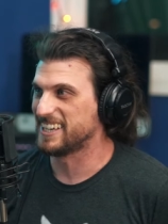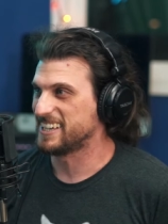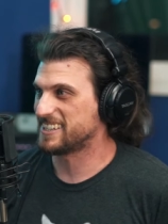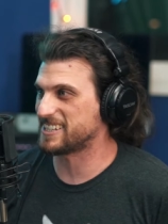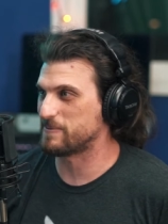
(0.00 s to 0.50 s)

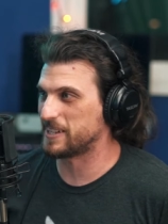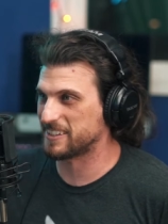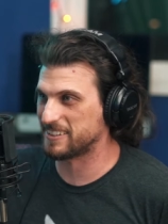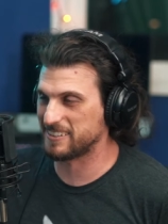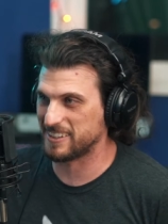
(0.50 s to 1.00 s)
yeah.
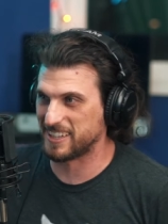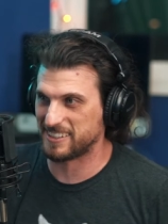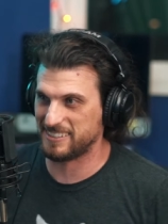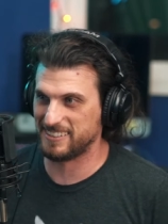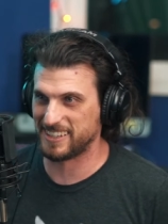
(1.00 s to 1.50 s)
something
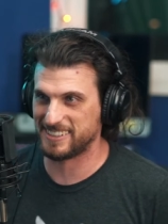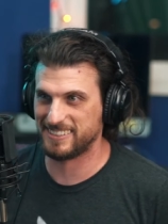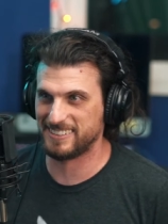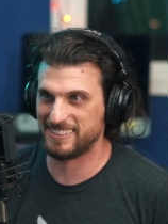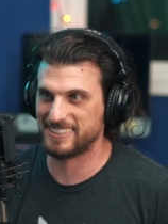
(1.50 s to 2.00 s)
like like been
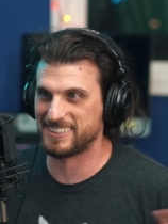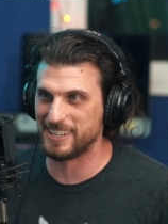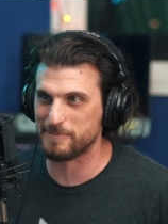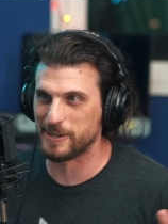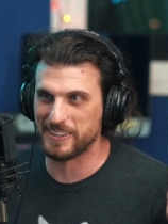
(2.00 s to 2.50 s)
plenty
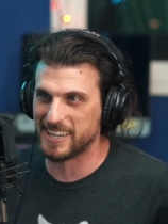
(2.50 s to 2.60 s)
Tebow.